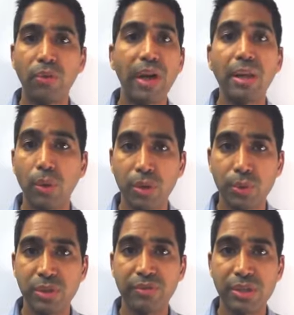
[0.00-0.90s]
anyone who
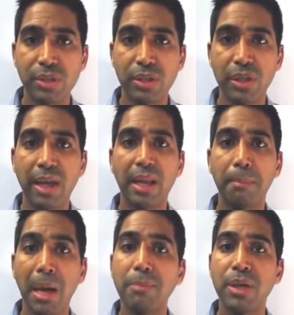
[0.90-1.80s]
is a physician
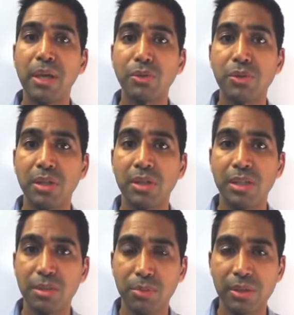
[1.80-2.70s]
and might be interested in
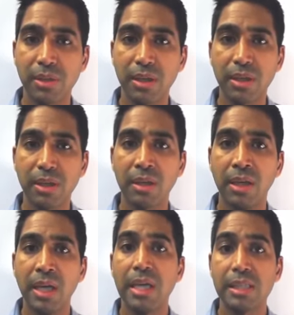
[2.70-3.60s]
such
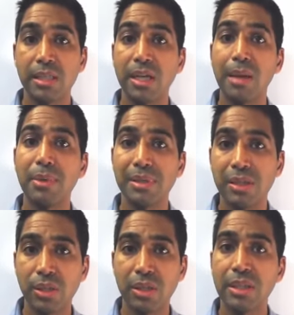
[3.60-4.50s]
a
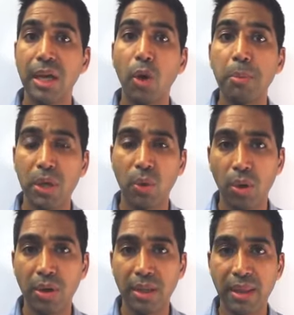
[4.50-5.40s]
position to help me
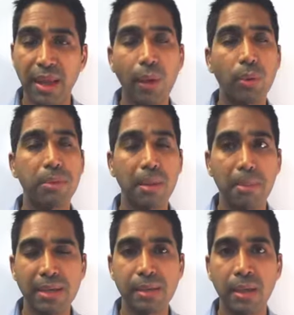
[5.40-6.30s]
coordinate that, that would be
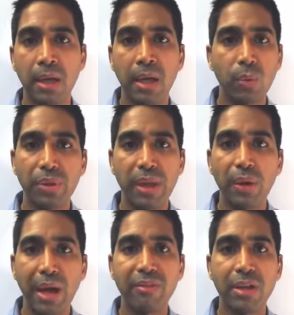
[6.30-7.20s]
amazing.
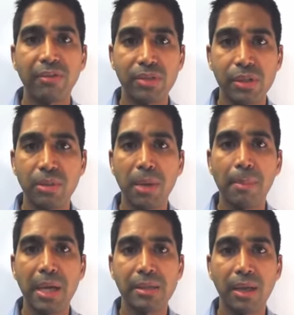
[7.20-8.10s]
Without having a physician by
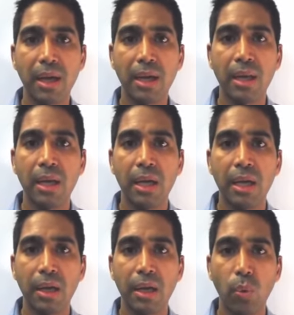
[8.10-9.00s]
my side
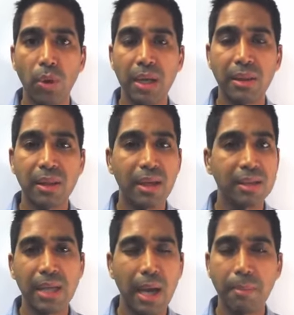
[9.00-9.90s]
coordinating
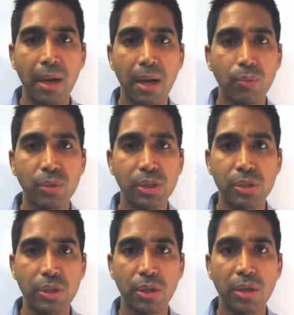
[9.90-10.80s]
things, I'm not really
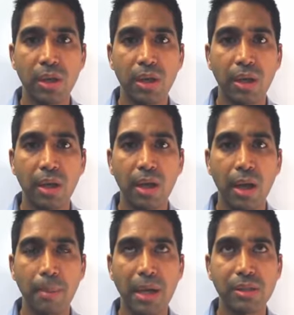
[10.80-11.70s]
sure.
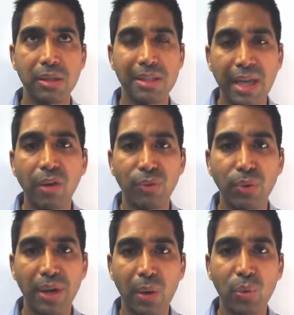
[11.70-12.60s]
I'm actually doubtful
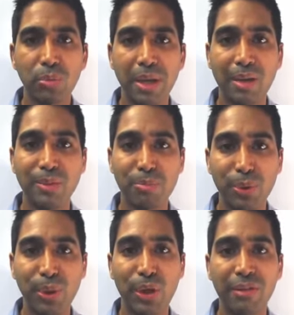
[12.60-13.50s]
that I will be able to
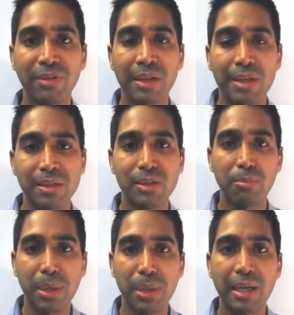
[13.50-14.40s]
pull off such a
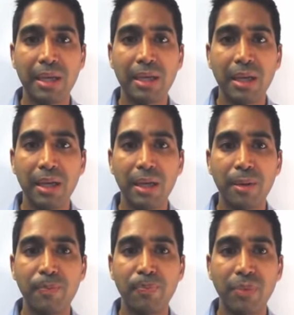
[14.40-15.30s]
big
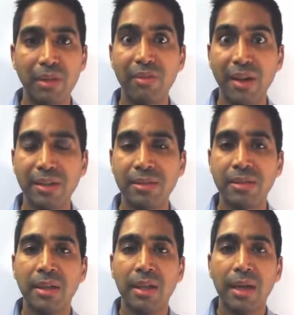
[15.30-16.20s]
event.
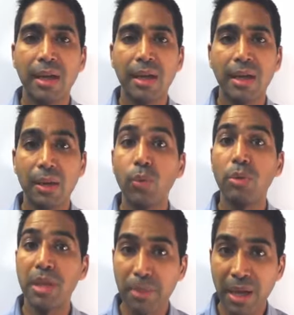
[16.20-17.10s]
It will
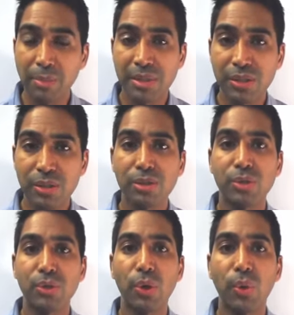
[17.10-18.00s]
be a paid position,
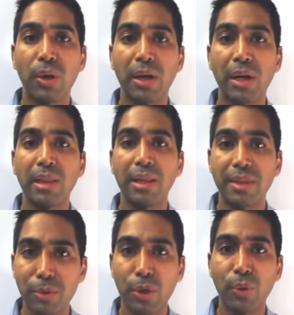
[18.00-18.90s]
so let
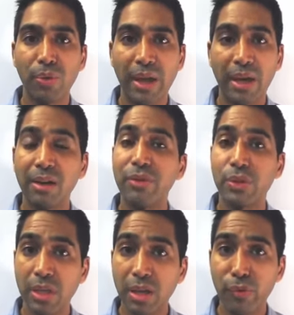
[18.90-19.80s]
them know that. And if you're
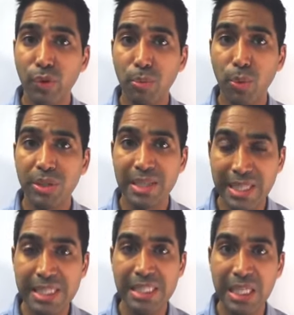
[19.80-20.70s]
studying for the boards
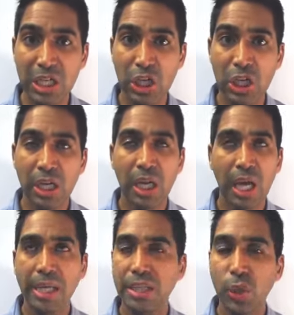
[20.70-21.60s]
this year,
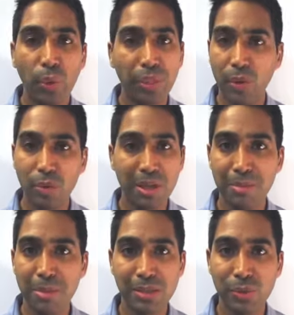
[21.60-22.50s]
I don't think it would be the
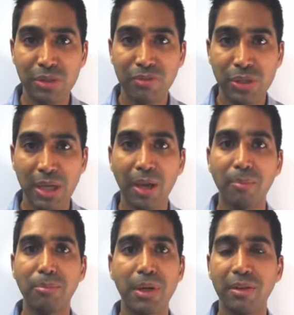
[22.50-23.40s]
best use of your time.
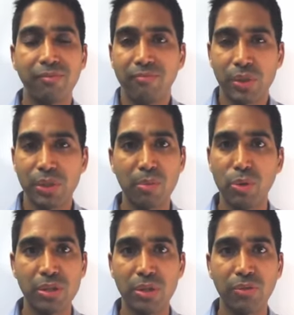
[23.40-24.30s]
But if for some
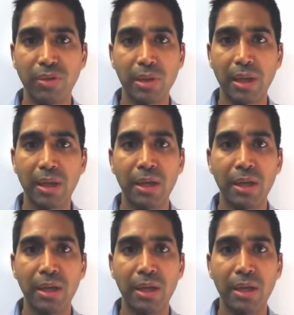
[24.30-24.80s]
reason you feel like